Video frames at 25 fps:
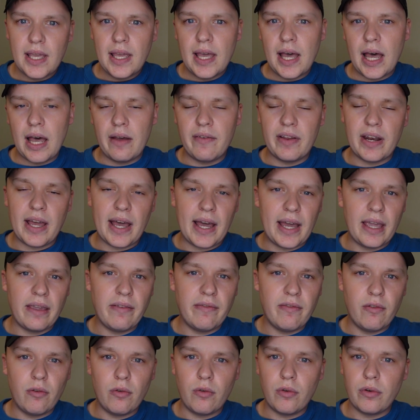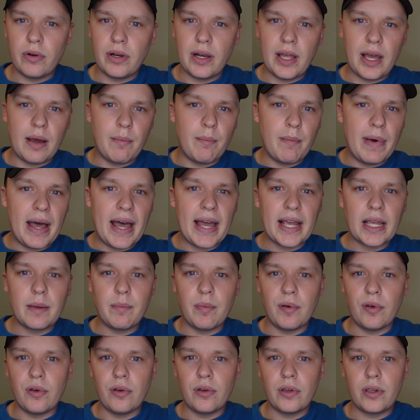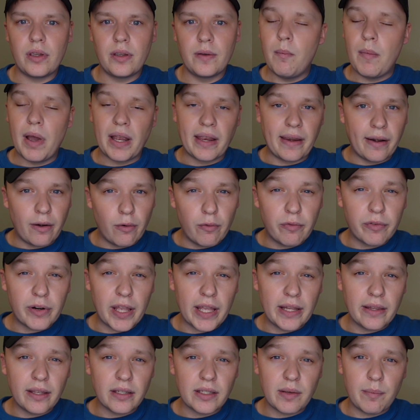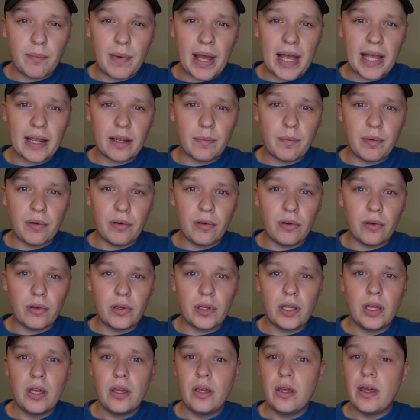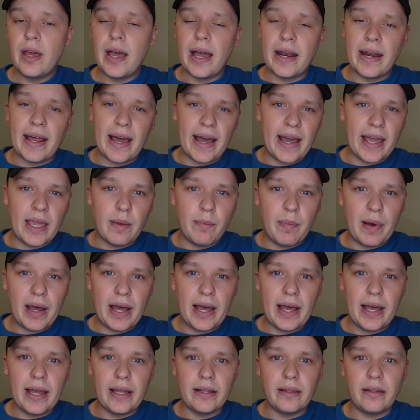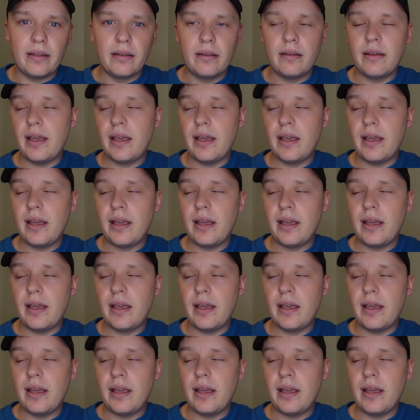I have an iPhone, a MacBook, my girlfriend has a MacBook, an iPad.